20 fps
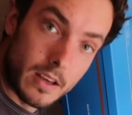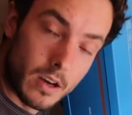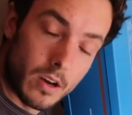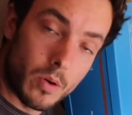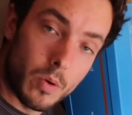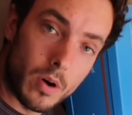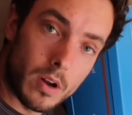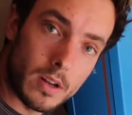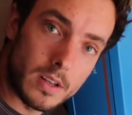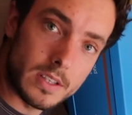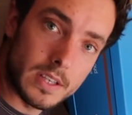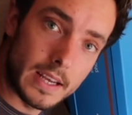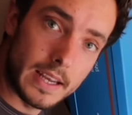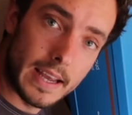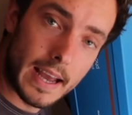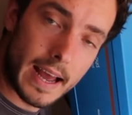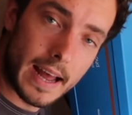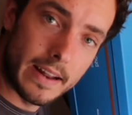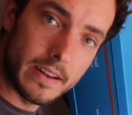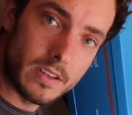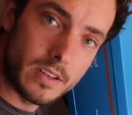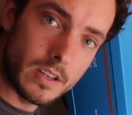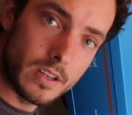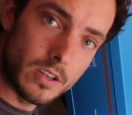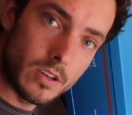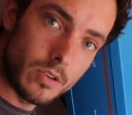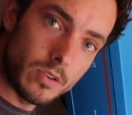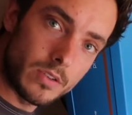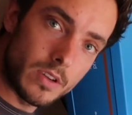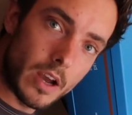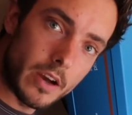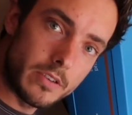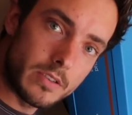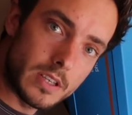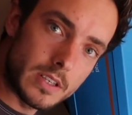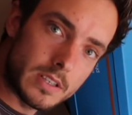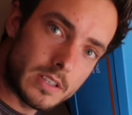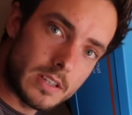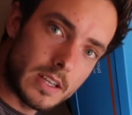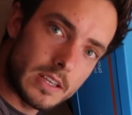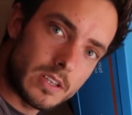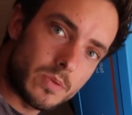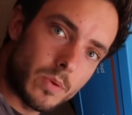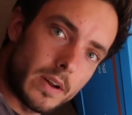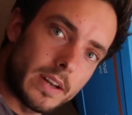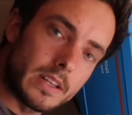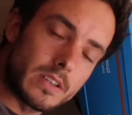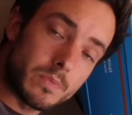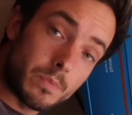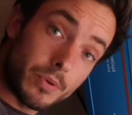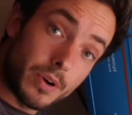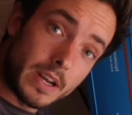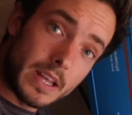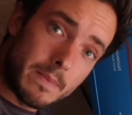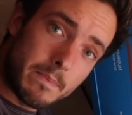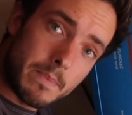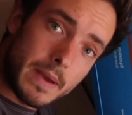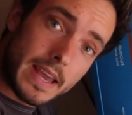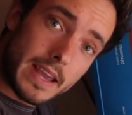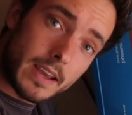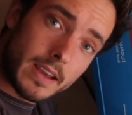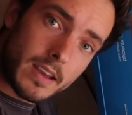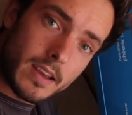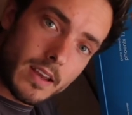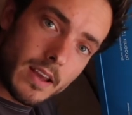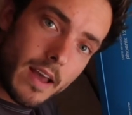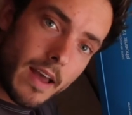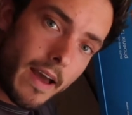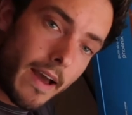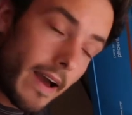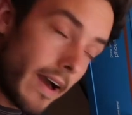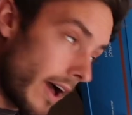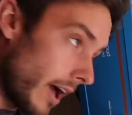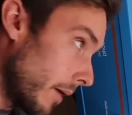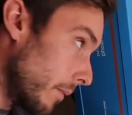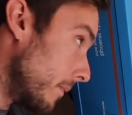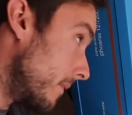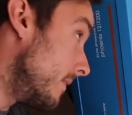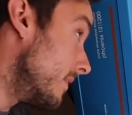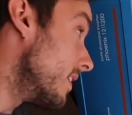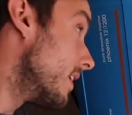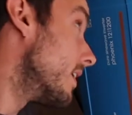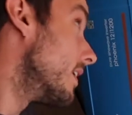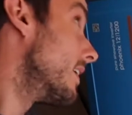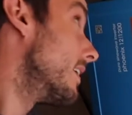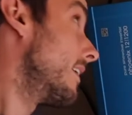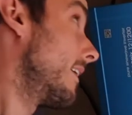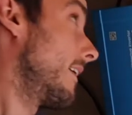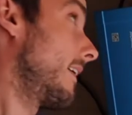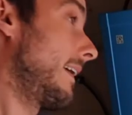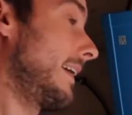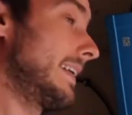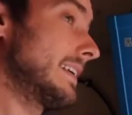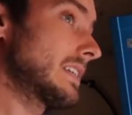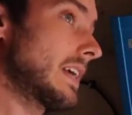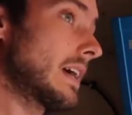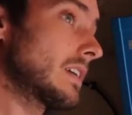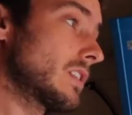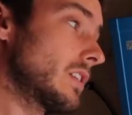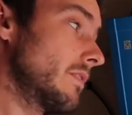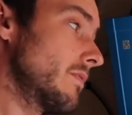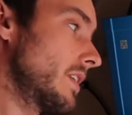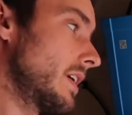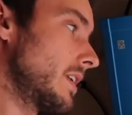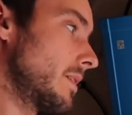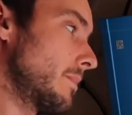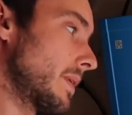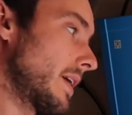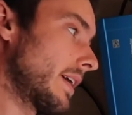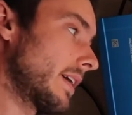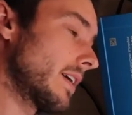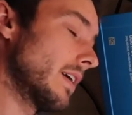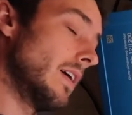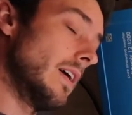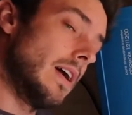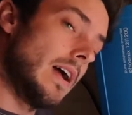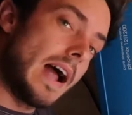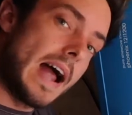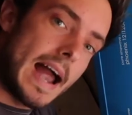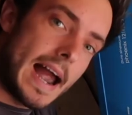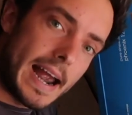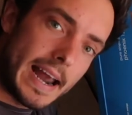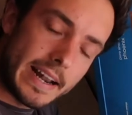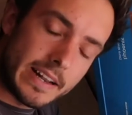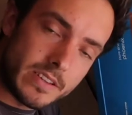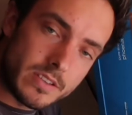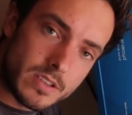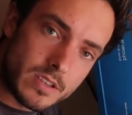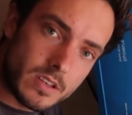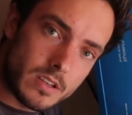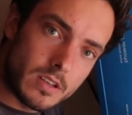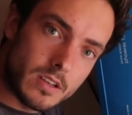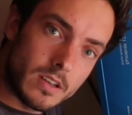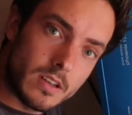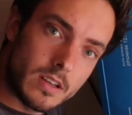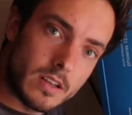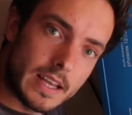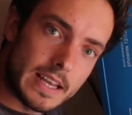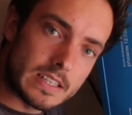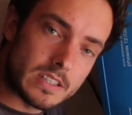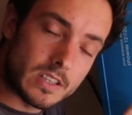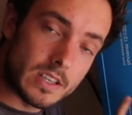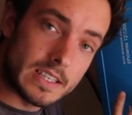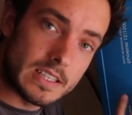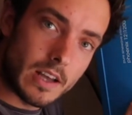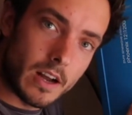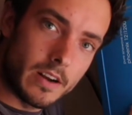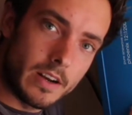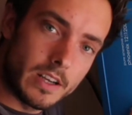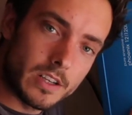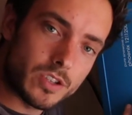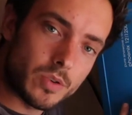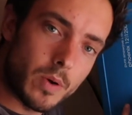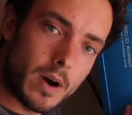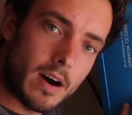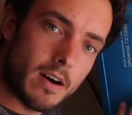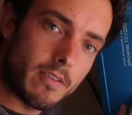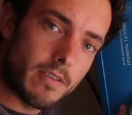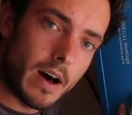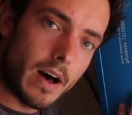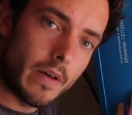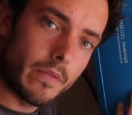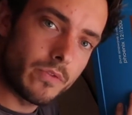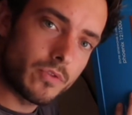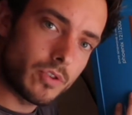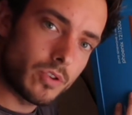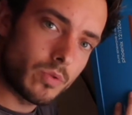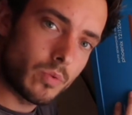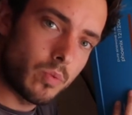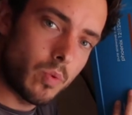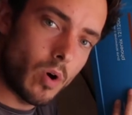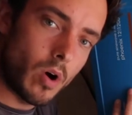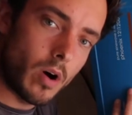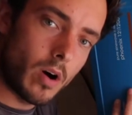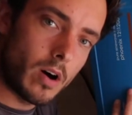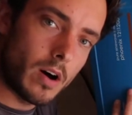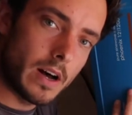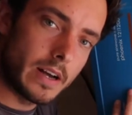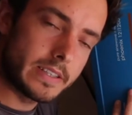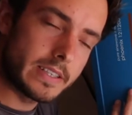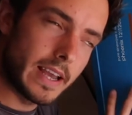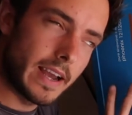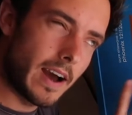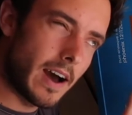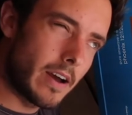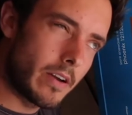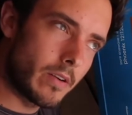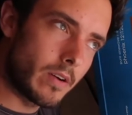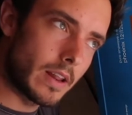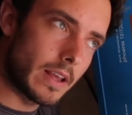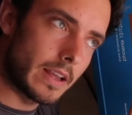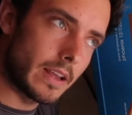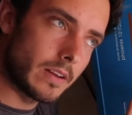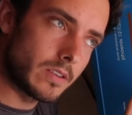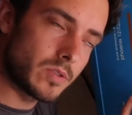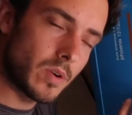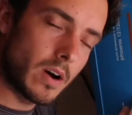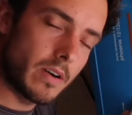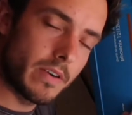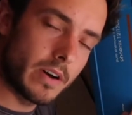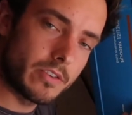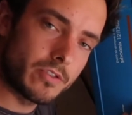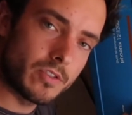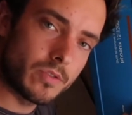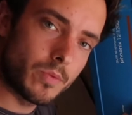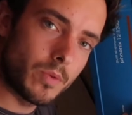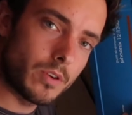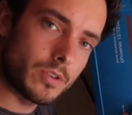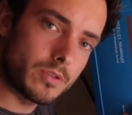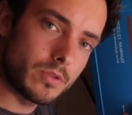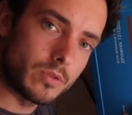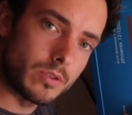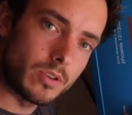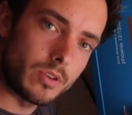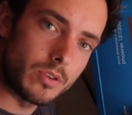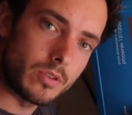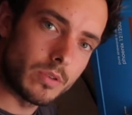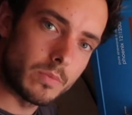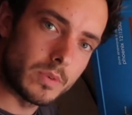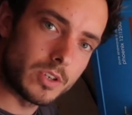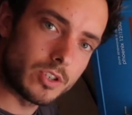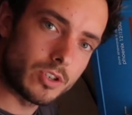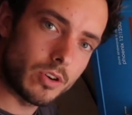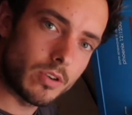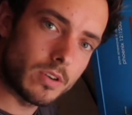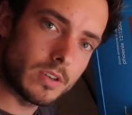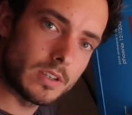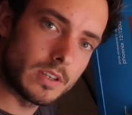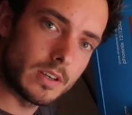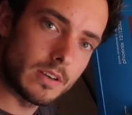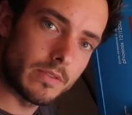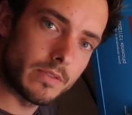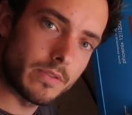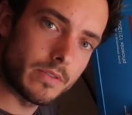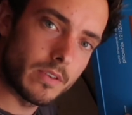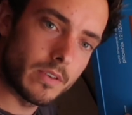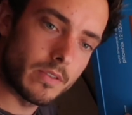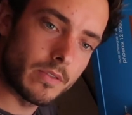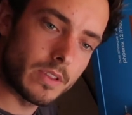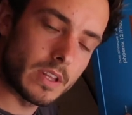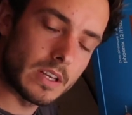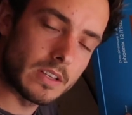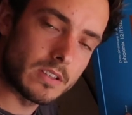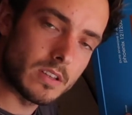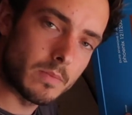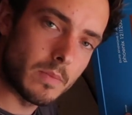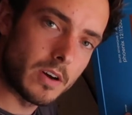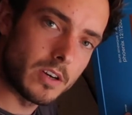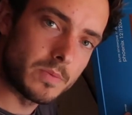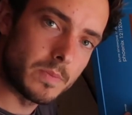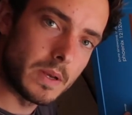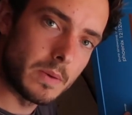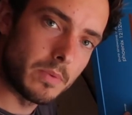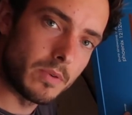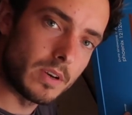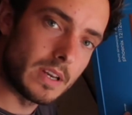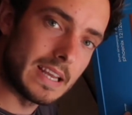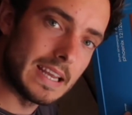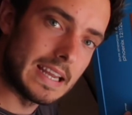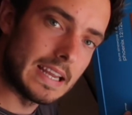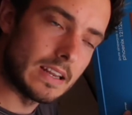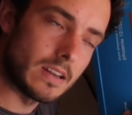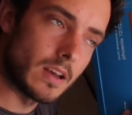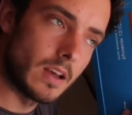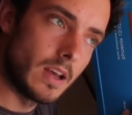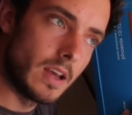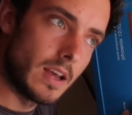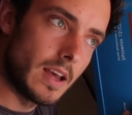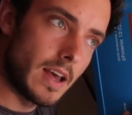good quality, and you'll notice this one is pretty big. It's actually really big, and it's only a 1200 watt. I say only, 1200 watts will do the majority of things that most people need.